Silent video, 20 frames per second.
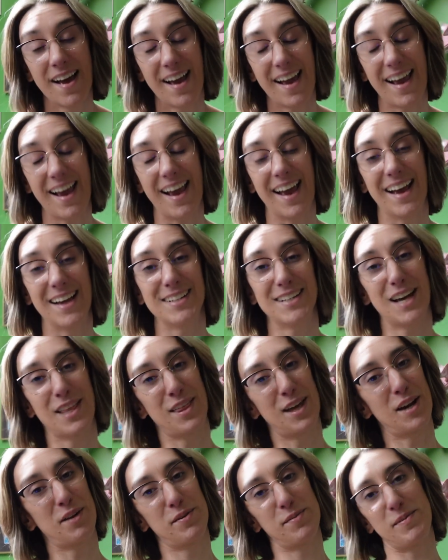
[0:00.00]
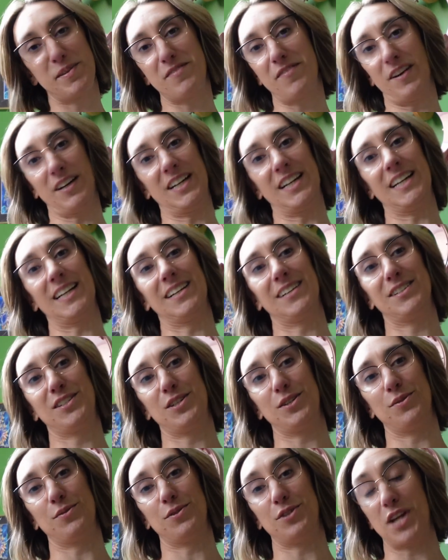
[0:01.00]
and I thought it would be funny
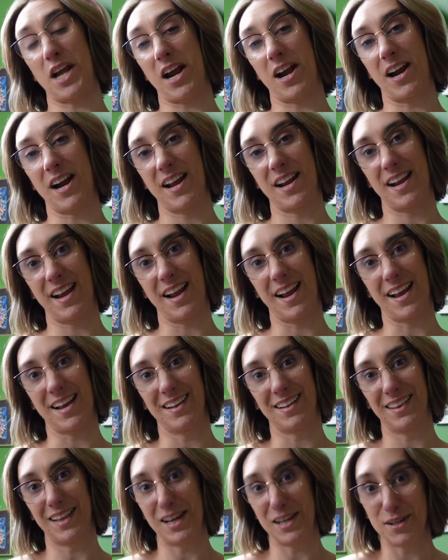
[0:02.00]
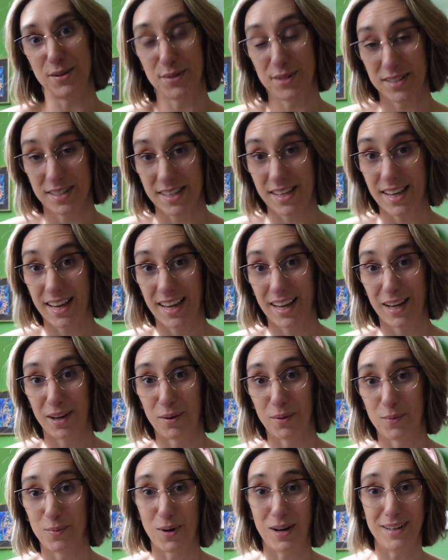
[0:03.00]
to share it and let you see
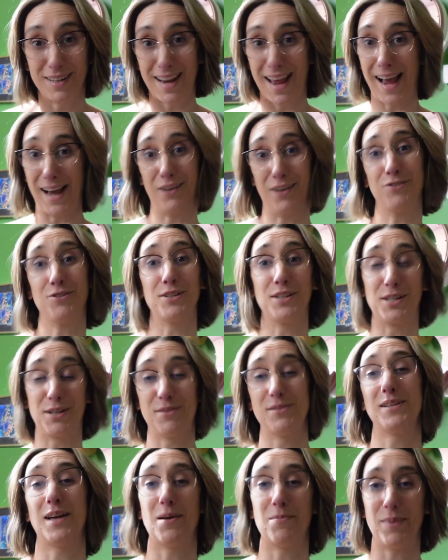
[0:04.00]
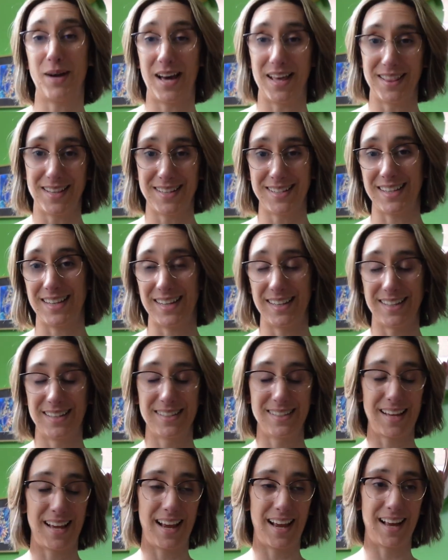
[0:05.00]
what actually goes on behind the
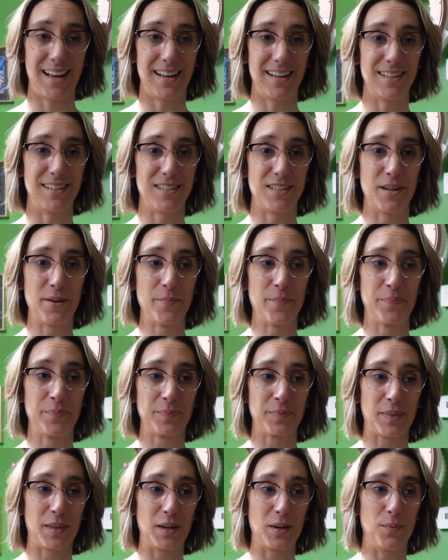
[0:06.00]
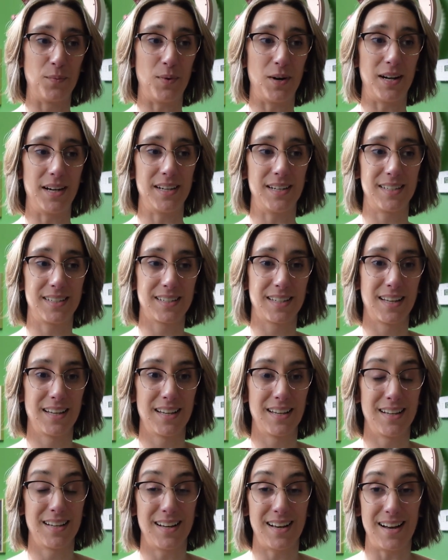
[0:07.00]
scenes and what
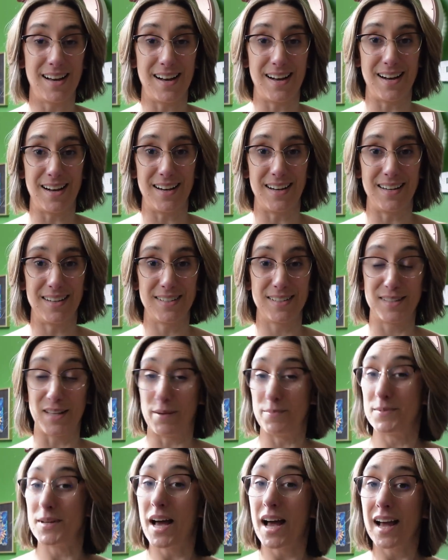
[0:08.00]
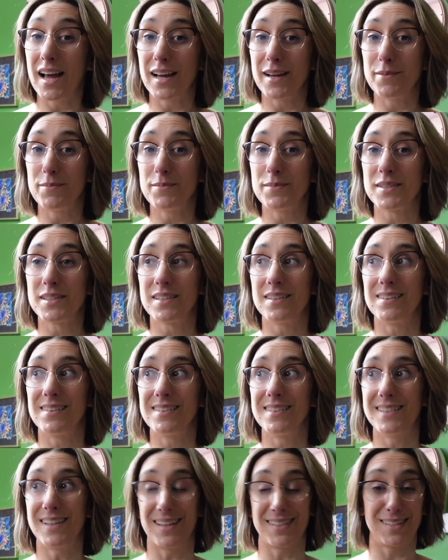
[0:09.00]
sometimes
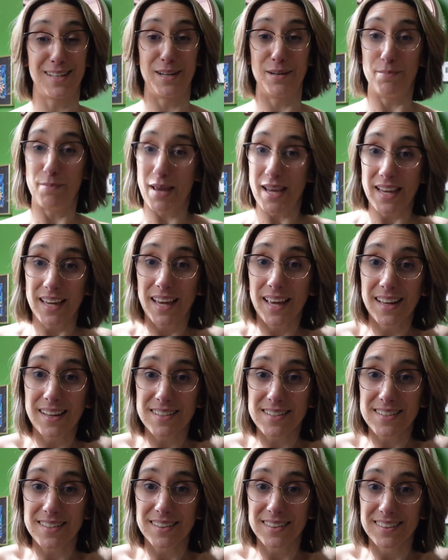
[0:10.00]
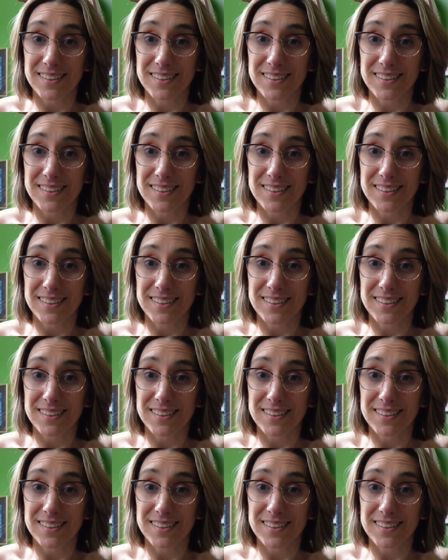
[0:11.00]
doesn't make it